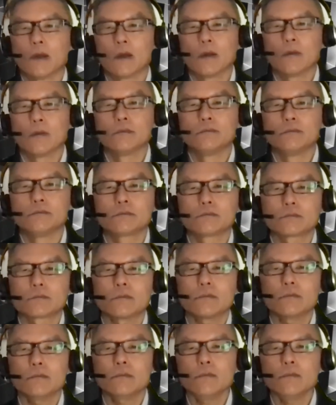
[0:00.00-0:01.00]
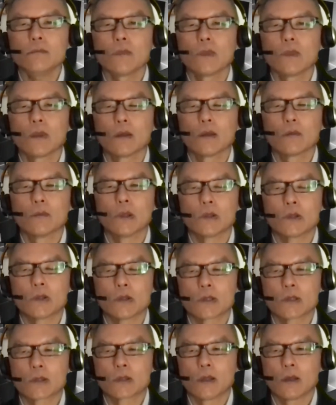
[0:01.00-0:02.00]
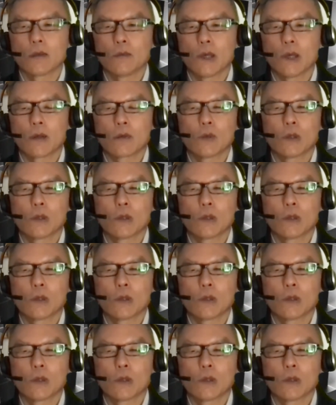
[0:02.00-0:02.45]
but just matter